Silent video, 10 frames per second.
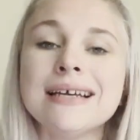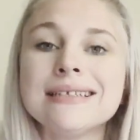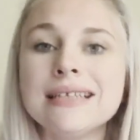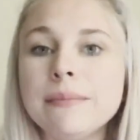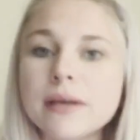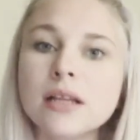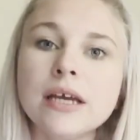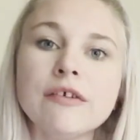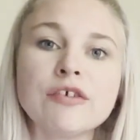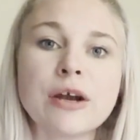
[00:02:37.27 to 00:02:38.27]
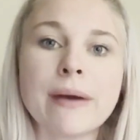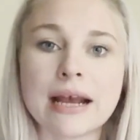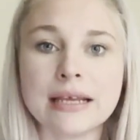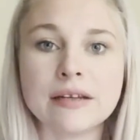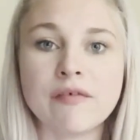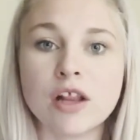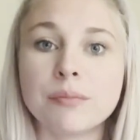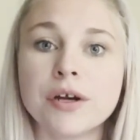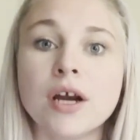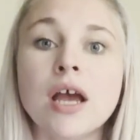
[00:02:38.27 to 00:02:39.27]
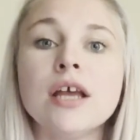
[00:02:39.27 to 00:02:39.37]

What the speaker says: Typically, if you're a back end developer,